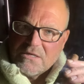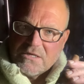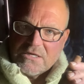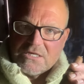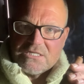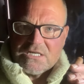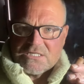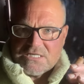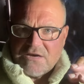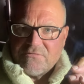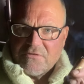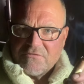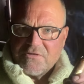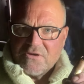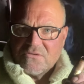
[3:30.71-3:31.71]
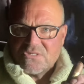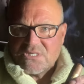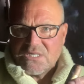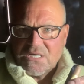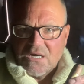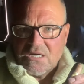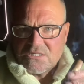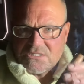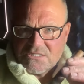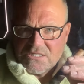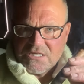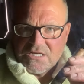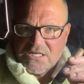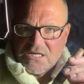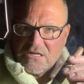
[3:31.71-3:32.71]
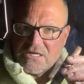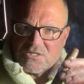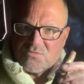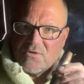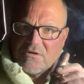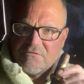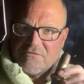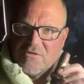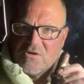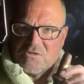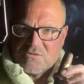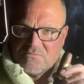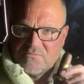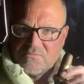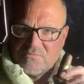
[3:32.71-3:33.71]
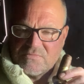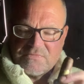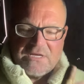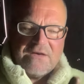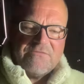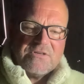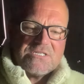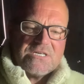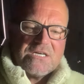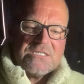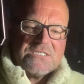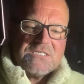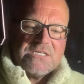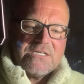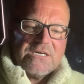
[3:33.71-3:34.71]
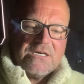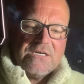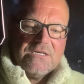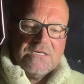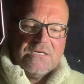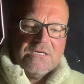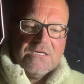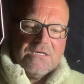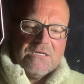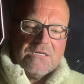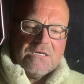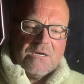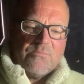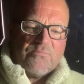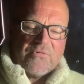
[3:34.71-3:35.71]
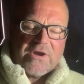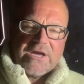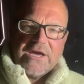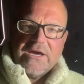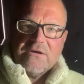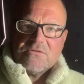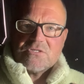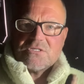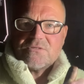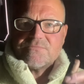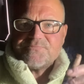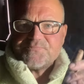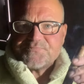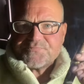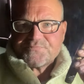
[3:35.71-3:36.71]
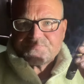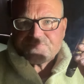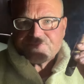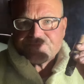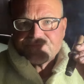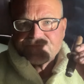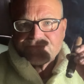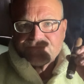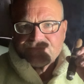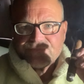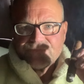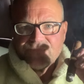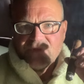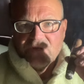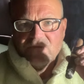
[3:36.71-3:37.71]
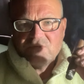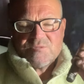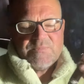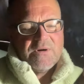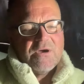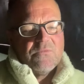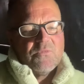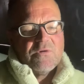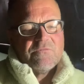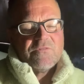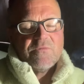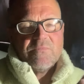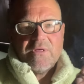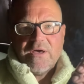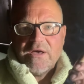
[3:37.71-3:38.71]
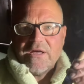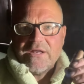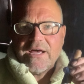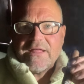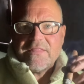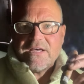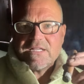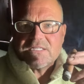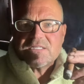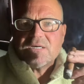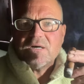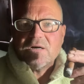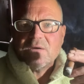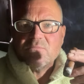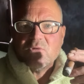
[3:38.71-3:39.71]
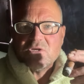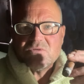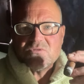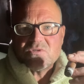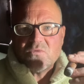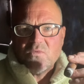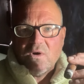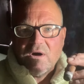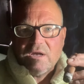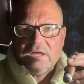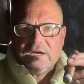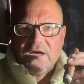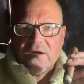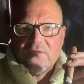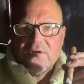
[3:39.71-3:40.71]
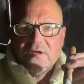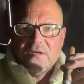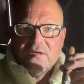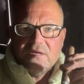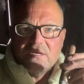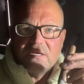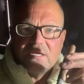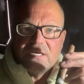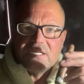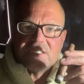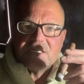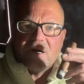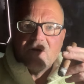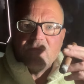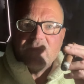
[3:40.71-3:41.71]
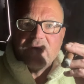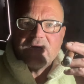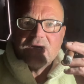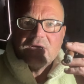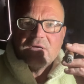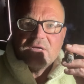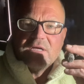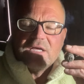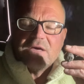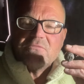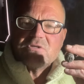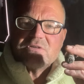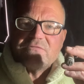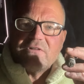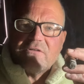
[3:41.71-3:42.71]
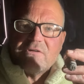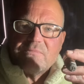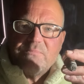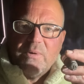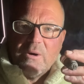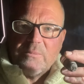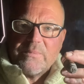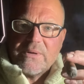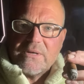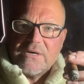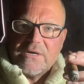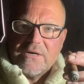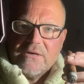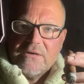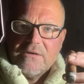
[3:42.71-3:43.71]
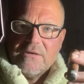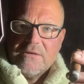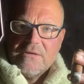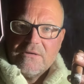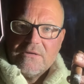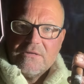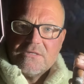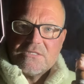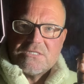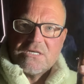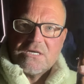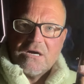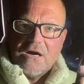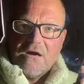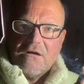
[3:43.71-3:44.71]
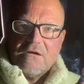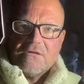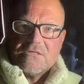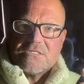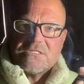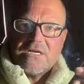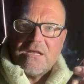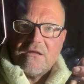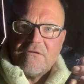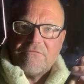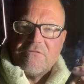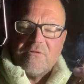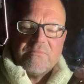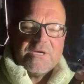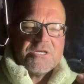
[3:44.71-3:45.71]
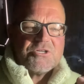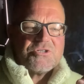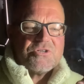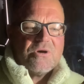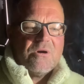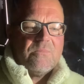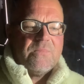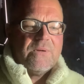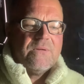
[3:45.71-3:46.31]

he does have a few cigars, and that's why I first ever tasted a brick house. I was buying one from there, and at that time, which was a while ago, he told me it was a very popular cigar seller from his shop.